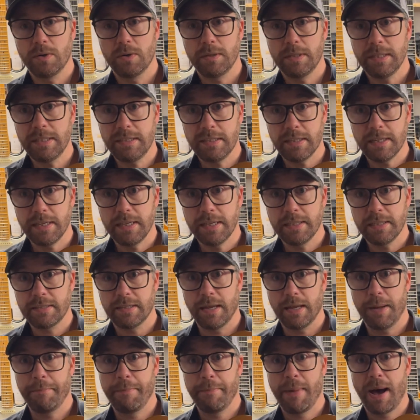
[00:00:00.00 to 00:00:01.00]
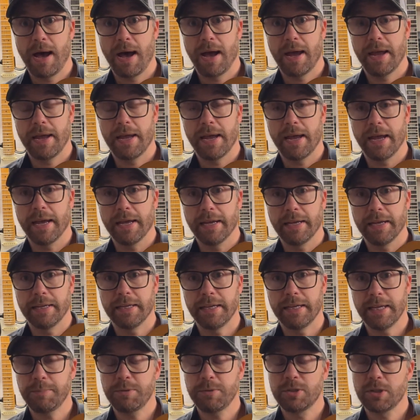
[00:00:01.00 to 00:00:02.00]
this is my
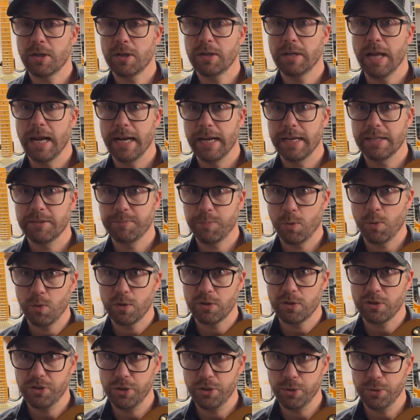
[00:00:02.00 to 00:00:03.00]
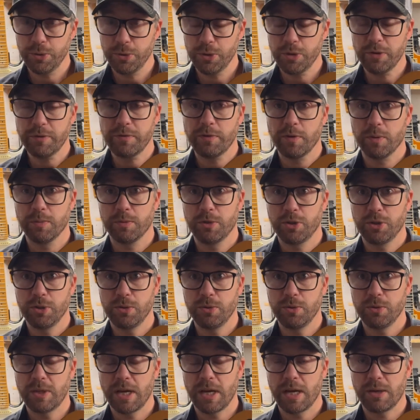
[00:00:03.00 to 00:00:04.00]
Gibson Les Paul Studio from
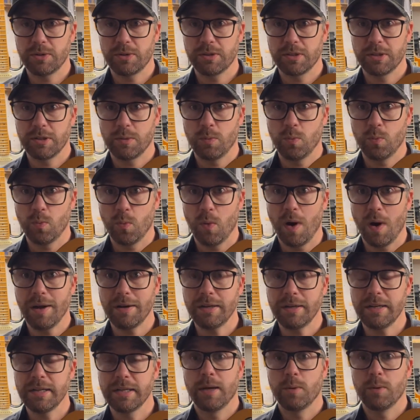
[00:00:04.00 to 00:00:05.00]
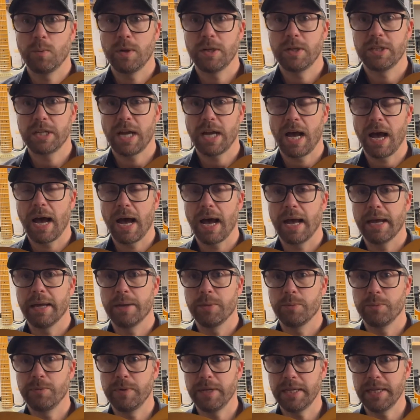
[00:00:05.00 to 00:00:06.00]
2001, which I
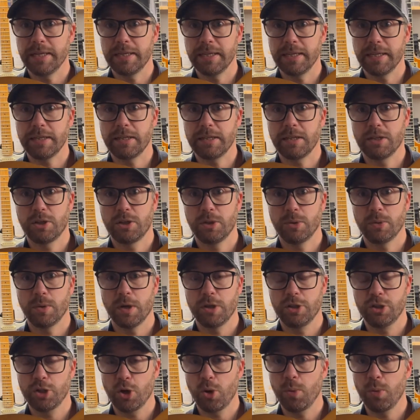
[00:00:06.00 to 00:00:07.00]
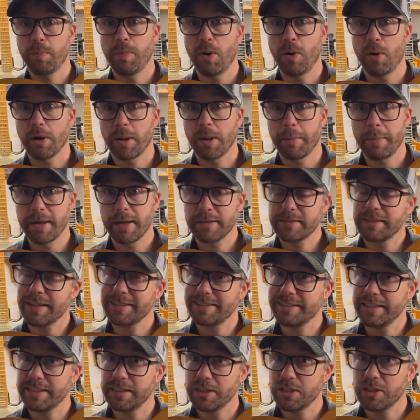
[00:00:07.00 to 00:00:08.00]
redid to a Joe Bonamassa
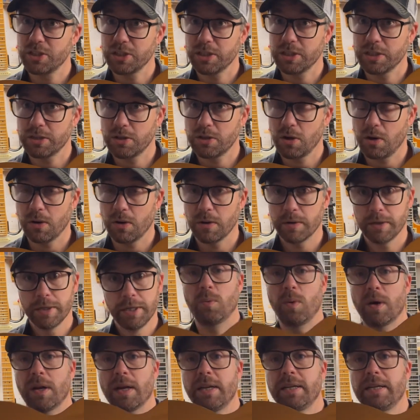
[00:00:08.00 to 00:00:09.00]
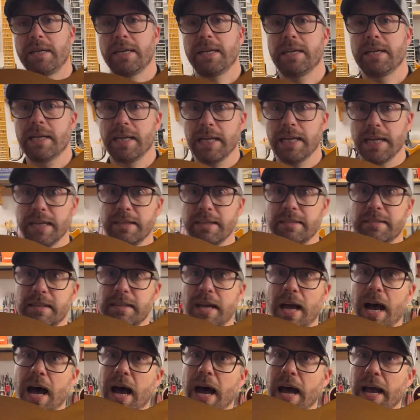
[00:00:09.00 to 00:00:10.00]
signature guitar. What I did is
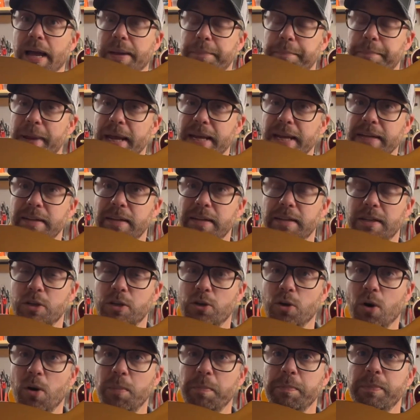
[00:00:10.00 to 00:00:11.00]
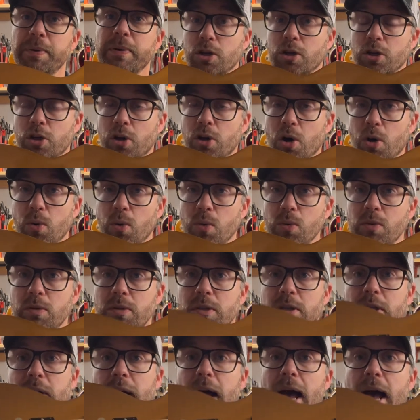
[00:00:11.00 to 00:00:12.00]
I painted the top gold
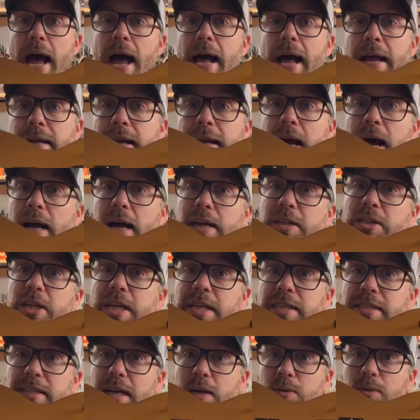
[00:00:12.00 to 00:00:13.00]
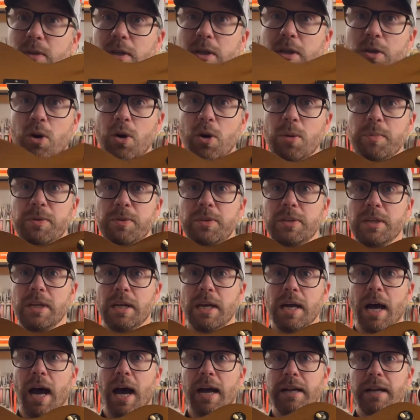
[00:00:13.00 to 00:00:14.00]
and I changed out the knobs.
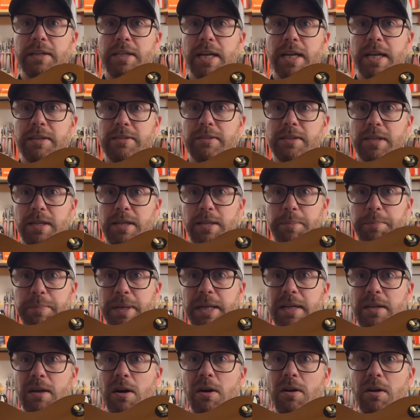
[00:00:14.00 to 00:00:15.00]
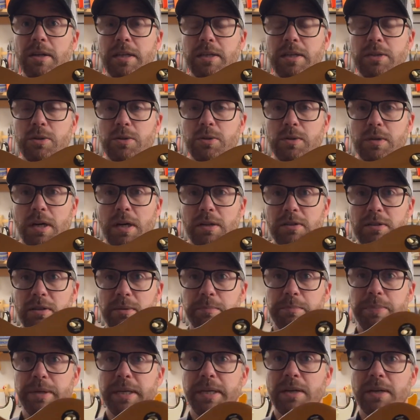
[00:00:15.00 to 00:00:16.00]
I changed the pickguard into a
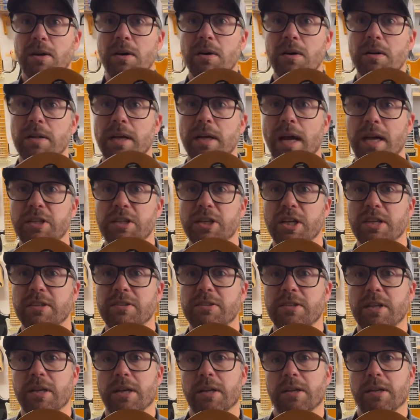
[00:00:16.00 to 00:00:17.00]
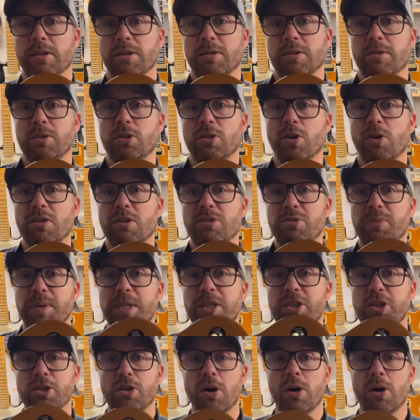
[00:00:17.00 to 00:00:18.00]
custom pickguard. I changed the toggle
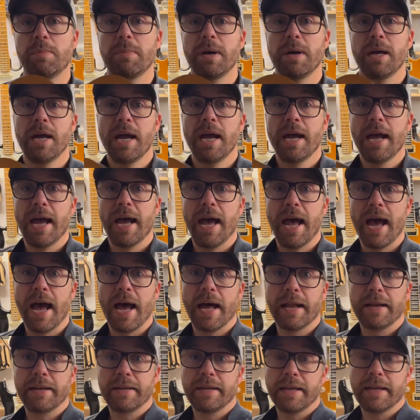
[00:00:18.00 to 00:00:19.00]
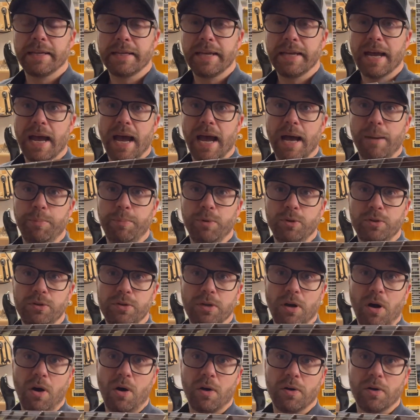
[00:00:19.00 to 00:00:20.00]
switch knob and I put
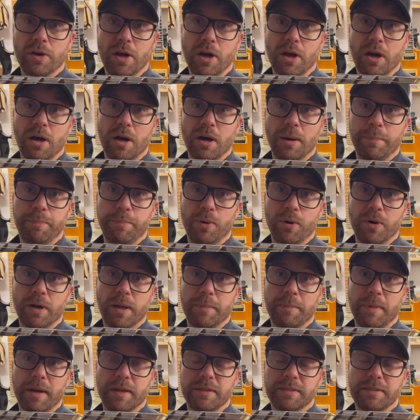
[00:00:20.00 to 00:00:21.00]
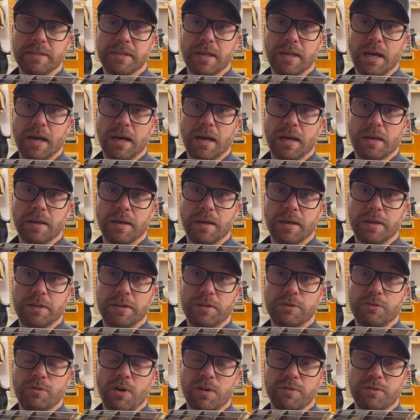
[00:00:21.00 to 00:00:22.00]
on a Bonamassa
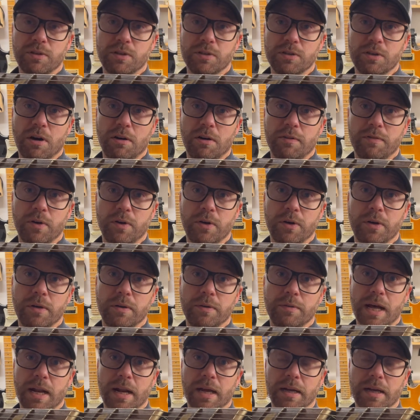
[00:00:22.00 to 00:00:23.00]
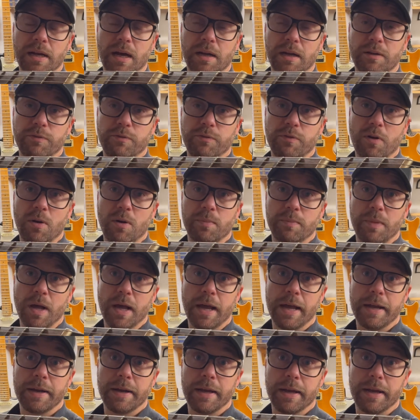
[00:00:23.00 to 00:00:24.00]
truss rod cover that I got from
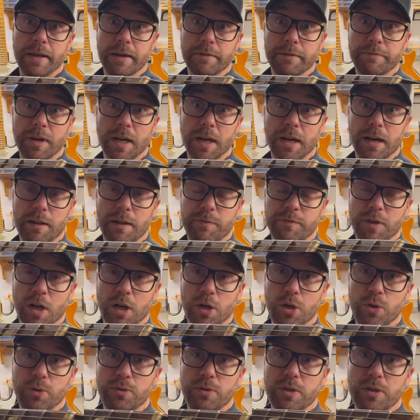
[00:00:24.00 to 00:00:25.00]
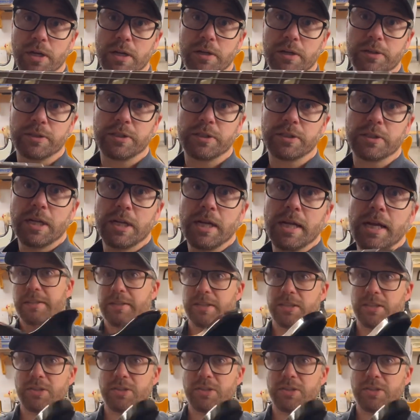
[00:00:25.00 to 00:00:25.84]
Philadelphia Luthiers. The